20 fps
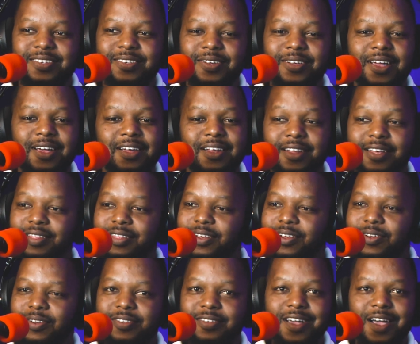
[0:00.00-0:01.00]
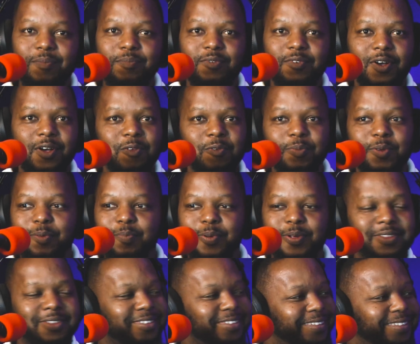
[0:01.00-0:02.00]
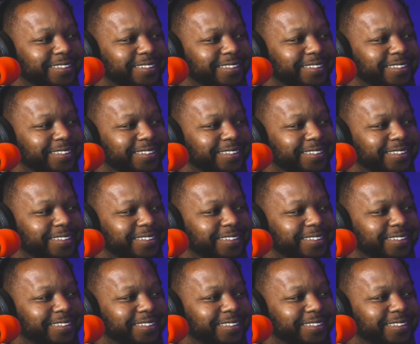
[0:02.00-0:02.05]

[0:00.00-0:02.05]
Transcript: So, yeah, let the good times roll, people.